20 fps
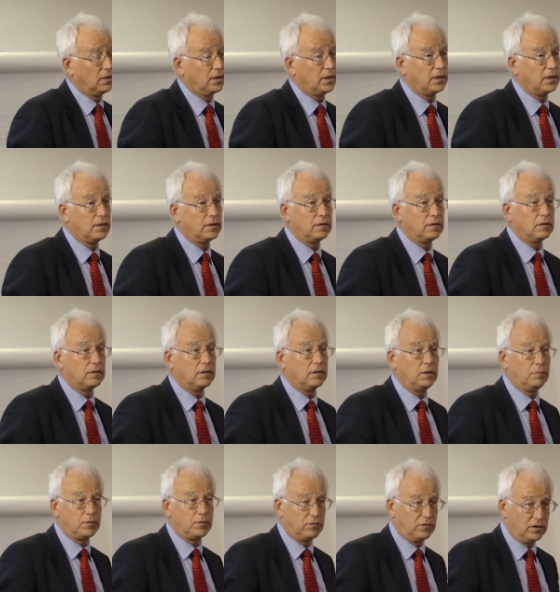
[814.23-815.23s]
And there are a
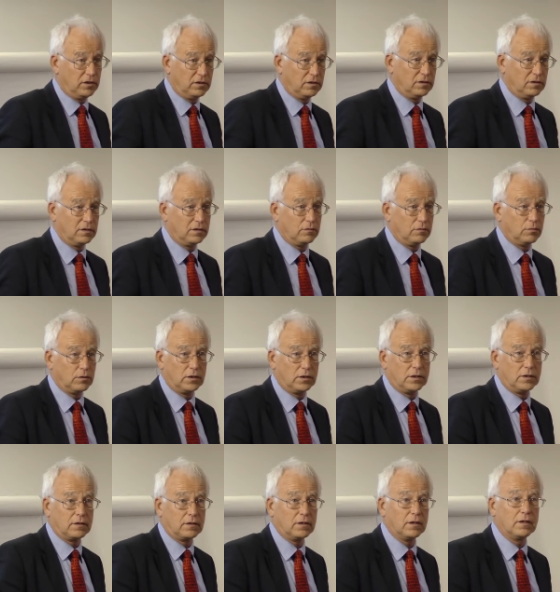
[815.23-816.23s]
heap of reasons why
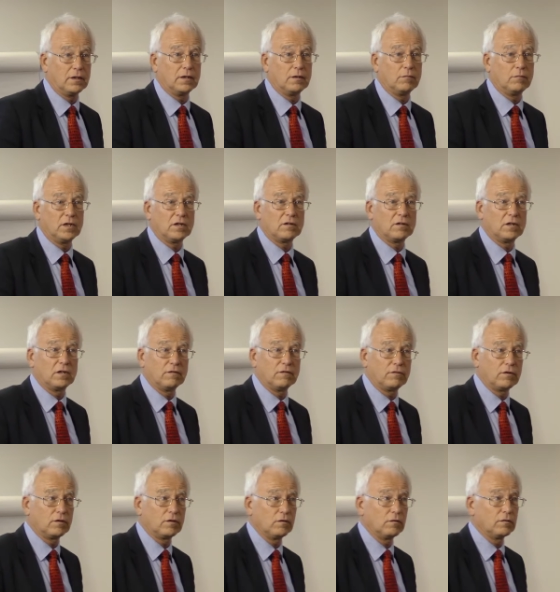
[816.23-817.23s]
I think it makes it
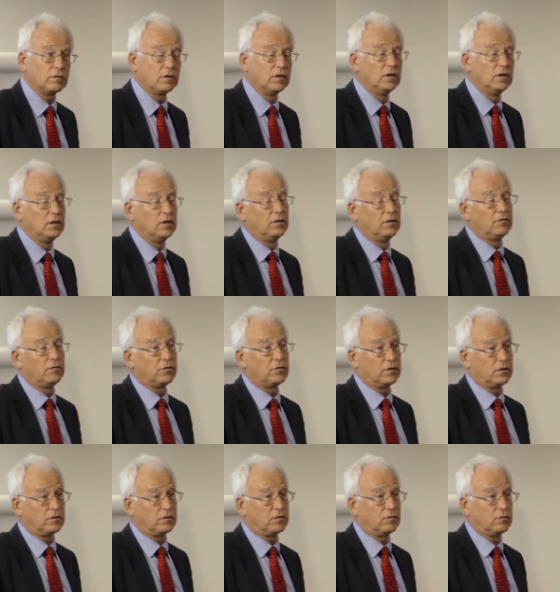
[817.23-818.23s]
difficult
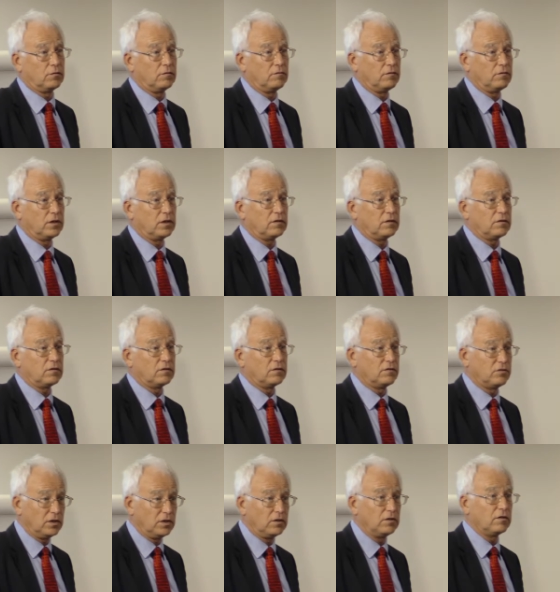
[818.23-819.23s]
for us to invest
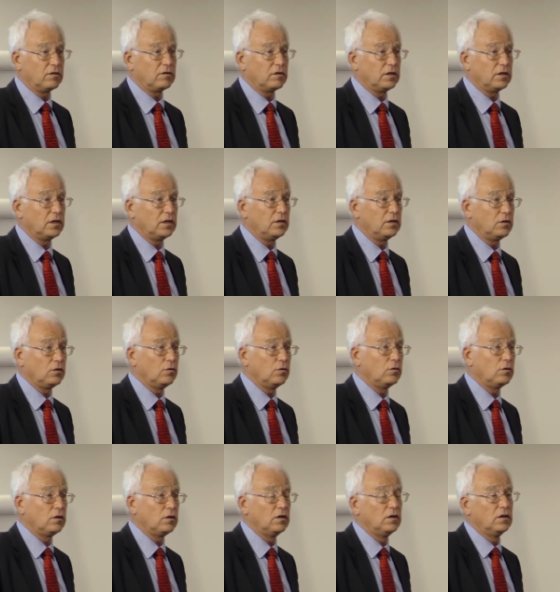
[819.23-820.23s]
seriously in
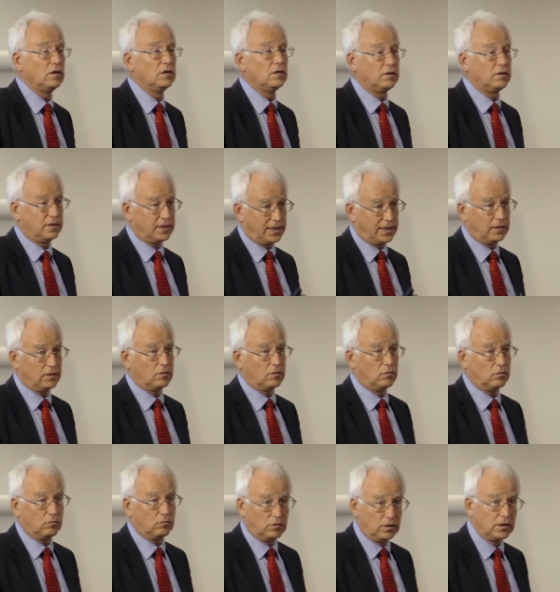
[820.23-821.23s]
good
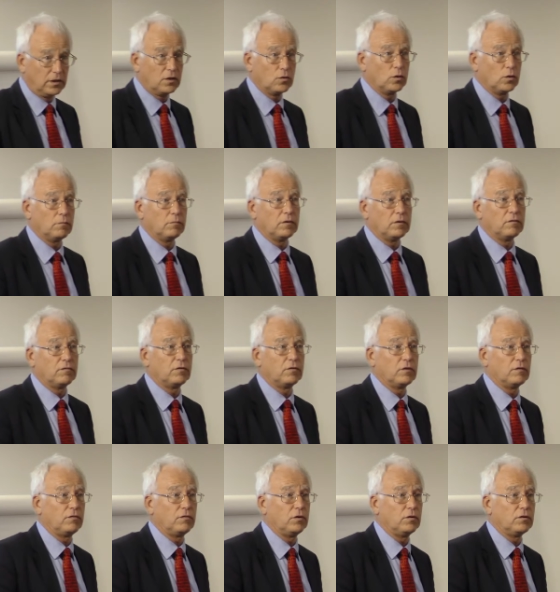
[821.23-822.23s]
technical equipment for
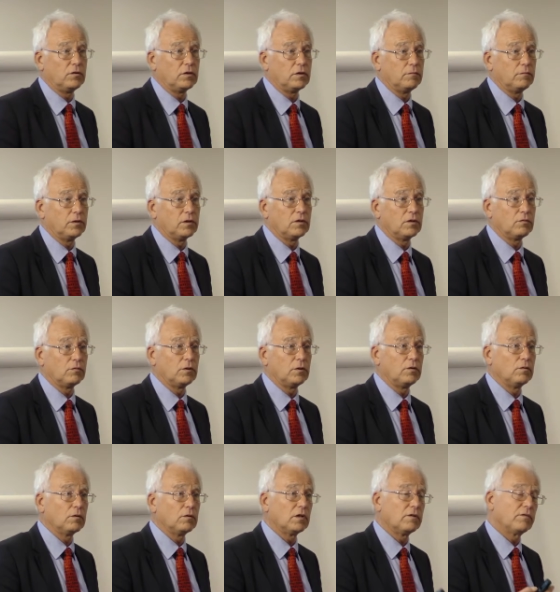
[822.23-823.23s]
the future because we
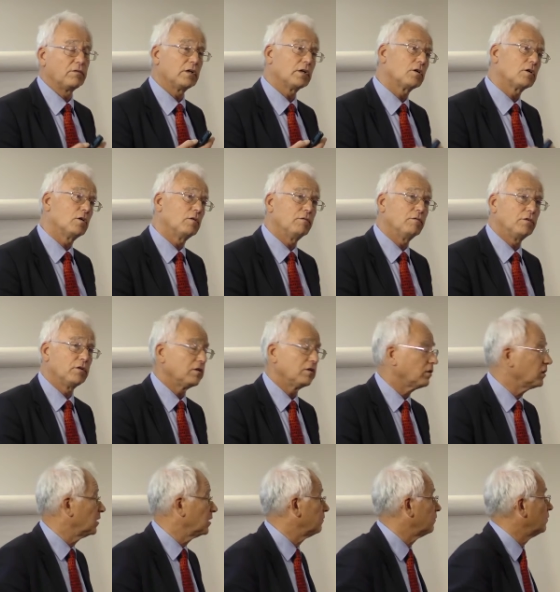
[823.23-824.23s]
don't have that
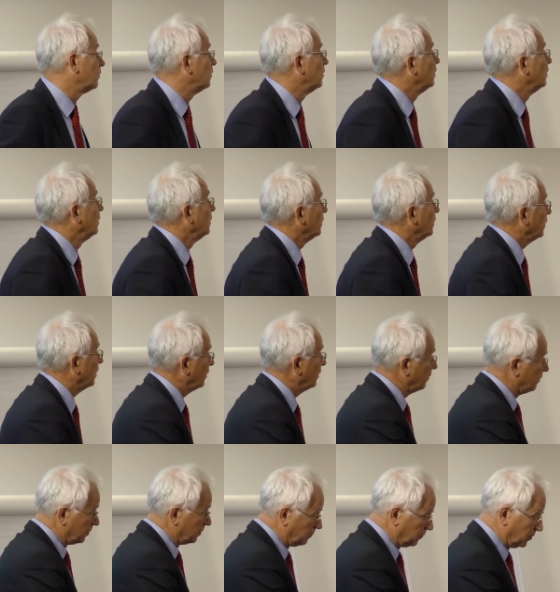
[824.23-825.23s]
confidence level
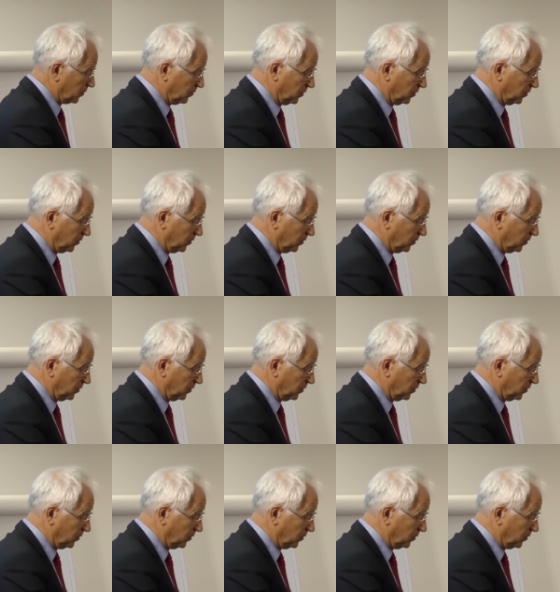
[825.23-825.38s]
and some of the